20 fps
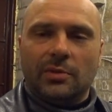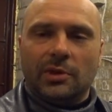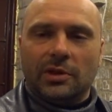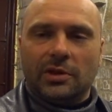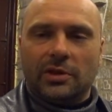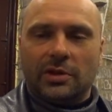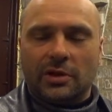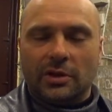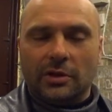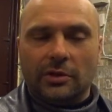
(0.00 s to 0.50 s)
but
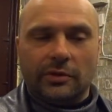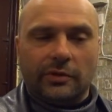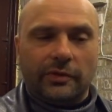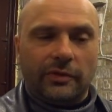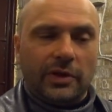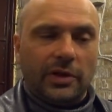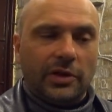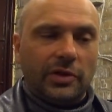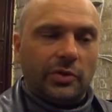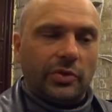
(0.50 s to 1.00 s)
it's a lot of
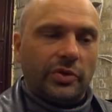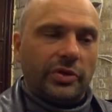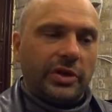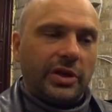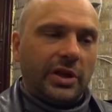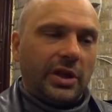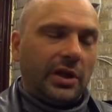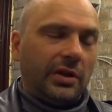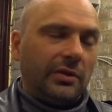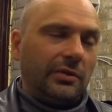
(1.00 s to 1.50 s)
things to
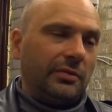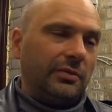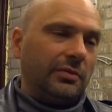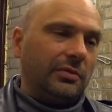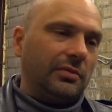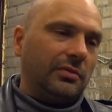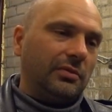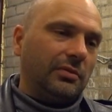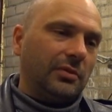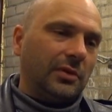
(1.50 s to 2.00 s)
say,
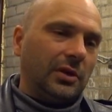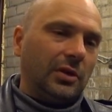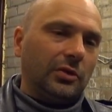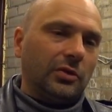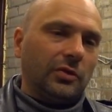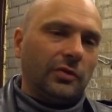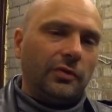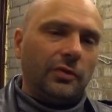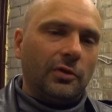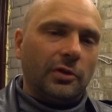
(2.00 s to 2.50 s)
a
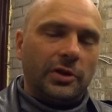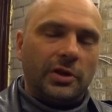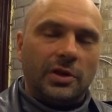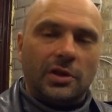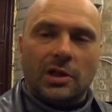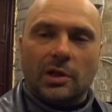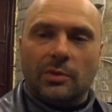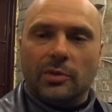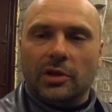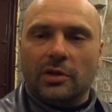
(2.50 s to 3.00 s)
lot of thoughts
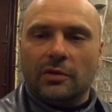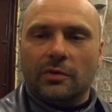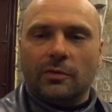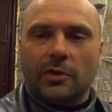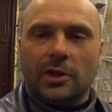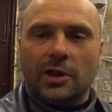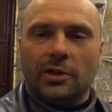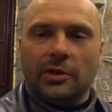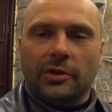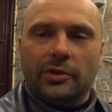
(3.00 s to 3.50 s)
coming
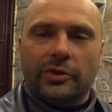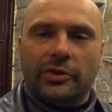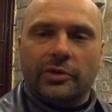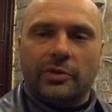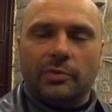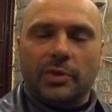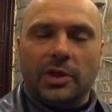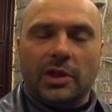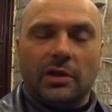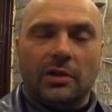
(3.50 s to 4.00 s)
while you're
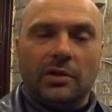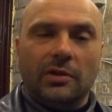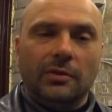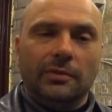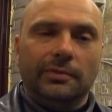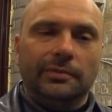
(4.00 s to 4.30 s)
speaking.